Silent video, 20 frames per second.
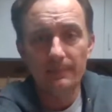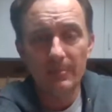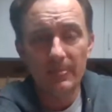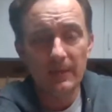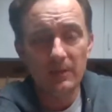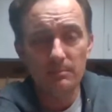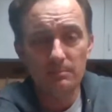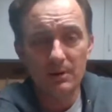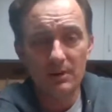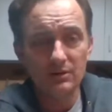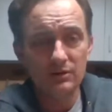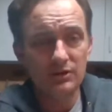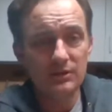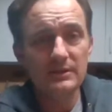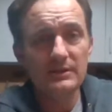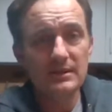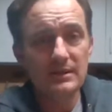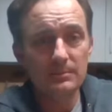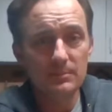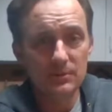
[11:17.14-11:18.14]
you can punch
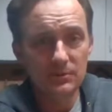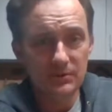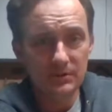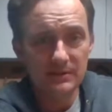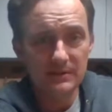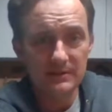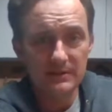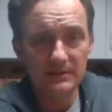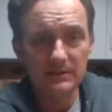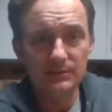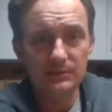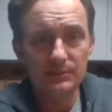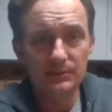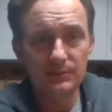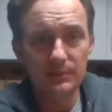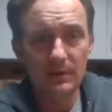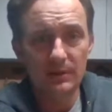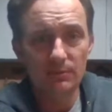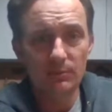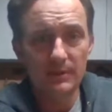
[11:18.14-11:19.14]
in numbers
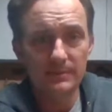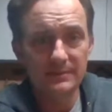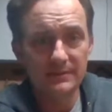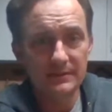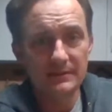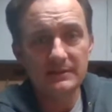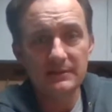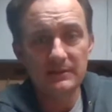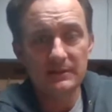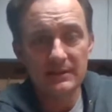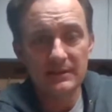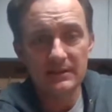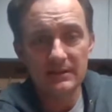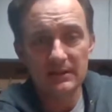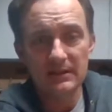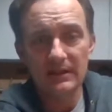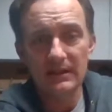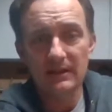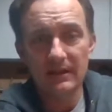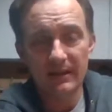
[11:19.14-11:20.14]
onto websites on the
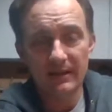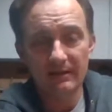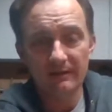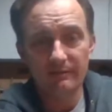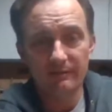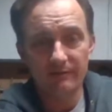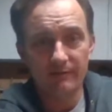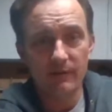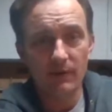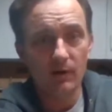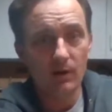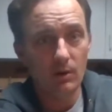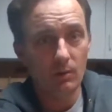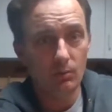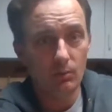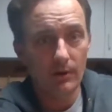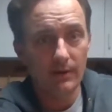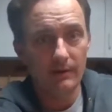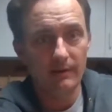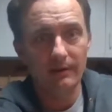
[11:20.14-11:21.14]
internet and figure
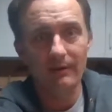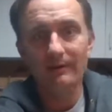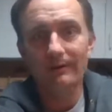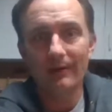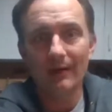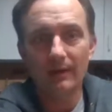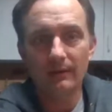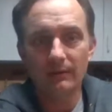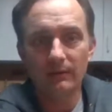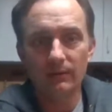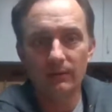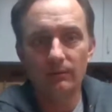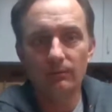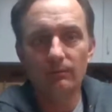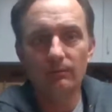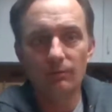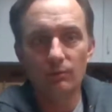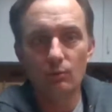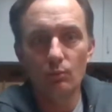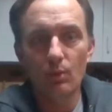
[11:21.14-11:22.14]
out what exactly
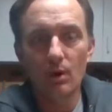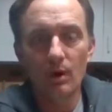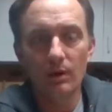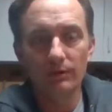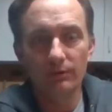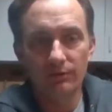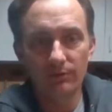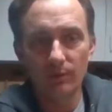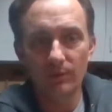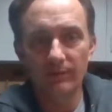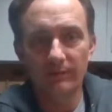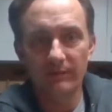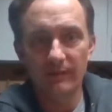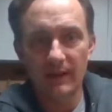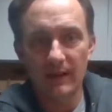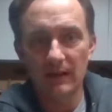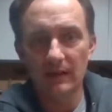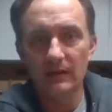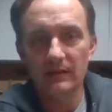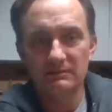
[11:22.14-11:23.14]
you watched, what
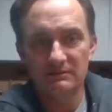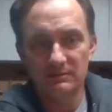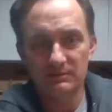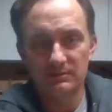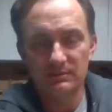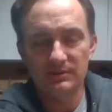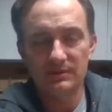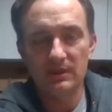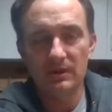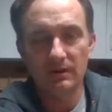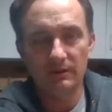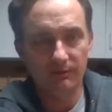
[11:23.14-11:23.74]
satellite you saw,